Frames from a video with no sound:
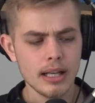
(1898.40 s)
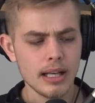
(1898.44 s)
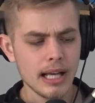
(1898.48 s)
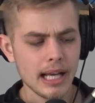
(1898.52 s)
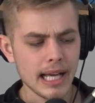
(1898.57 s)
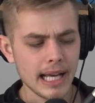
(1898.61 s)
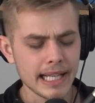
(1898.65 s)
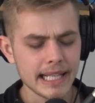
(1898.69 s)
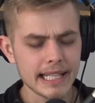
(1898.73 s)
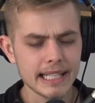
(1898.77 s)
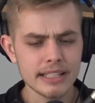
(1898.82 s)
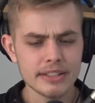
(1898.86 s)

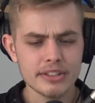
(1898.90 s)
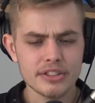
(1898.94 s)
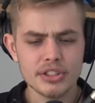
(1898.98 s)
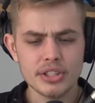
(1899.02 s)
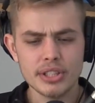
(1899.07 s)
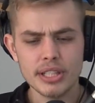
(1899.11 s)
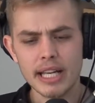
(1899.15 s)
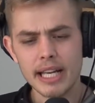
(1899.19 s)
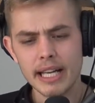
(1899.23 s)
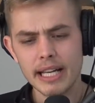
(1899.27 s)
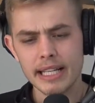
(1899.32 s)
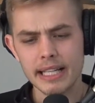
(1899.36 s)
I get a
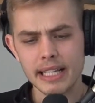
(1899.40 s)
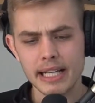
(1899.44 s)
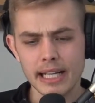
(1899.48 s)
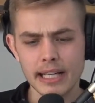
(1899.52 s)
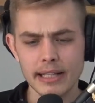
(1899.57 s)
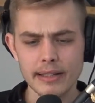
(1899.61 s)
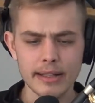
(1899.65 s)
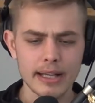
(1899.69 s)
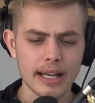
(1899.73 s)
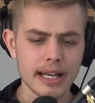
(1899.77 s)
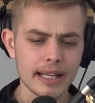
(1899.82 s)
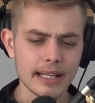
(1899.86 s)
check and
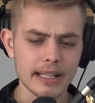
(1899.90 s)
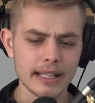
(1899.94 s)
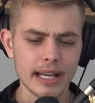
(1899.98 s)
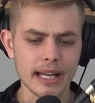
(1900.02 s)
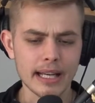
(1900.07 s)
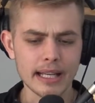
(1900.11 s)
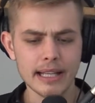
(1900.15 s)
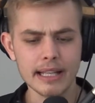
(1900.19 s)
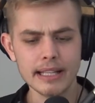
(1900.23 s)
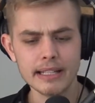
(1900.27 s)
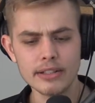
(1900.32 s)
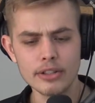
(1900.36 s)
I, I, I get